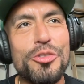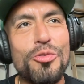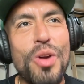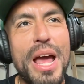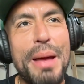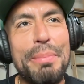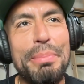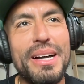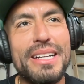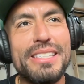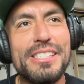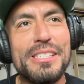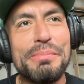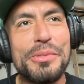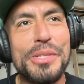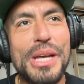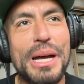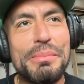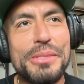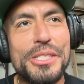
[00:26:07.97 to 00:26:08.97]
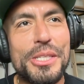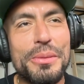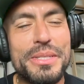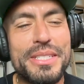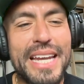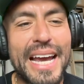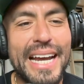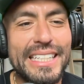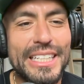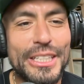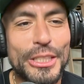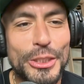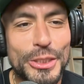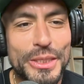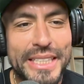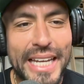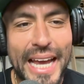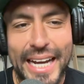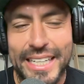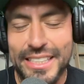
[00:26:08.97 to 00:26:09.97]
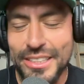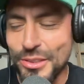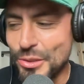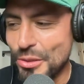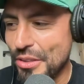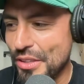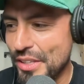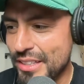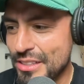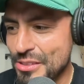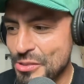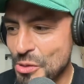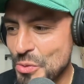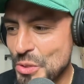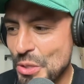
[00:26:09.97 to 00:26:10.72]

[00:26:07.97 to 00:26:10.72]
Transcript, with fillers: Let's wrap on some um, some technical, tactical things.